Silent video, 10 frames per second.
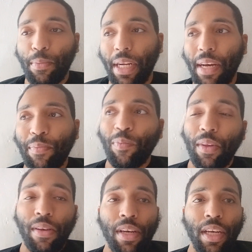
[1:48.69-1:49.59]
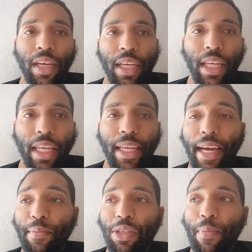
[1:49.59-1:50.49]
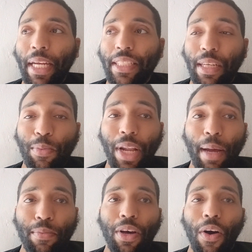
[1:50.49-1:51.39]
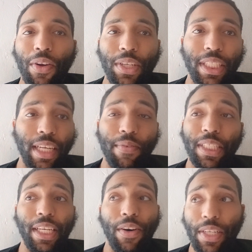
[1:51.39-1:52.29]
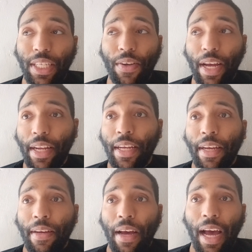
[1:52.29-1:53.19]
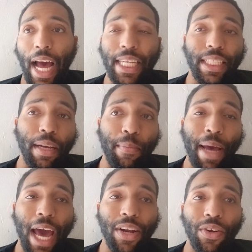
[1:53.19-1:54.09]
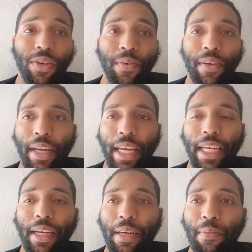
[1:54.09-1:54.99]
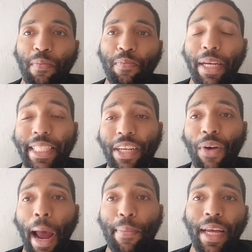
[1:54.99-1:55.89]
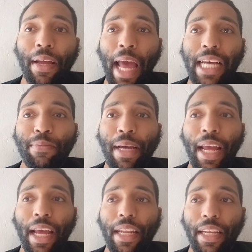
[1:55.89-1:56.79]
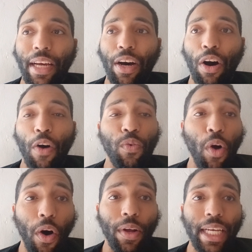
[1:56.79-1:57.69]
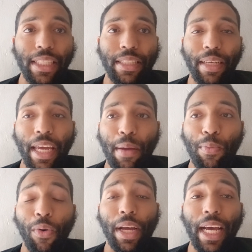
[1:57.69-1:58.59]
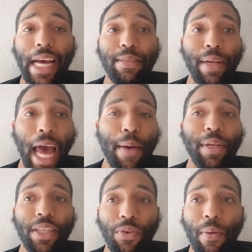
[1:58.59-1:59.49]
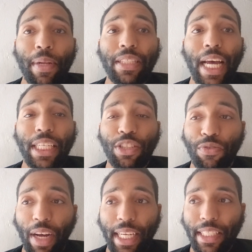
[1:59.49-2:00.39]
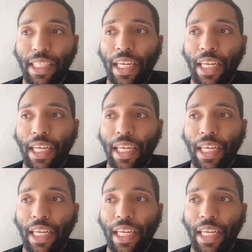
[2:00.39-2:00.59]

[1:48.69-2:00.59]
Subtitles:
But yeah, I'm just gonna make it simple. Like, I'm talking all this stuff to say all that. I see a pattern. Basically, grappling has been overall, that's the key point that has been happening to him in his last two fights.